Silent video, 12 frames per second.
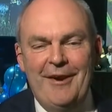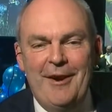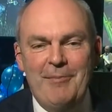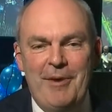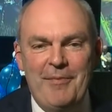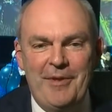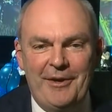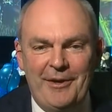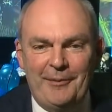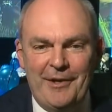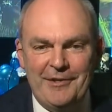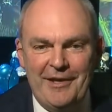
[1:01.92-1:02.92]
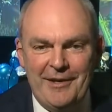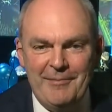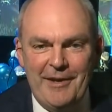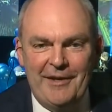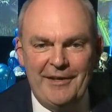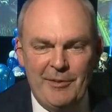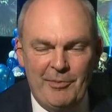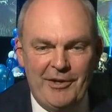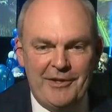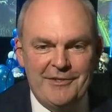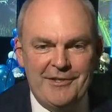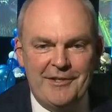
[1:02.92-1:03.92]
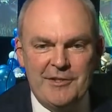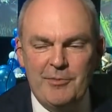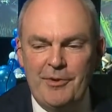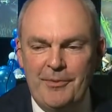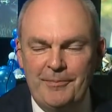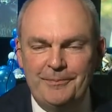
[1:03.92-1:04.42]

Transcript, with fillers: um, I'm not going to rush out and make any predictions at this point.